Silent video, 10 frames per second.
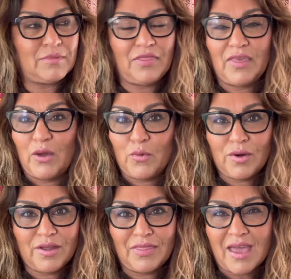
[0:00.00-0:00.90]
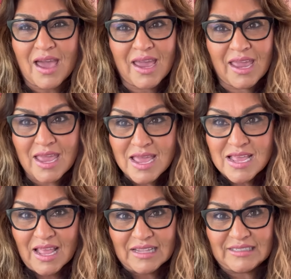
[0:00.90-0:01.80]
I think we're in the high
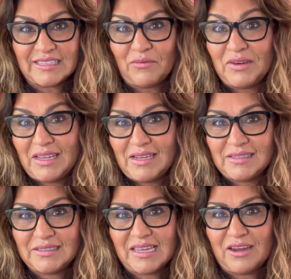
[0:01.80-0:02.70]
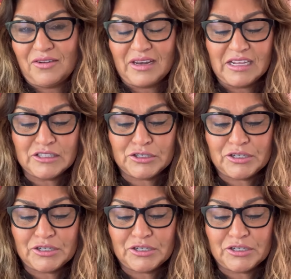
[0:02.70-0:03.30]
70s here in eastern